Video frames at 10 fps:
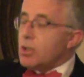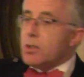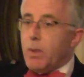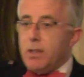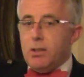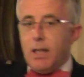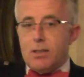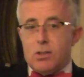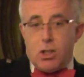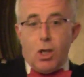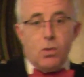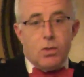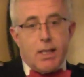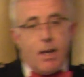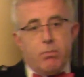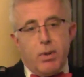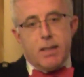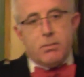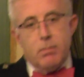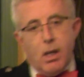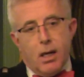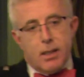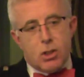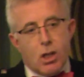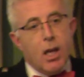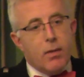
Because when you get toast and bread and marge,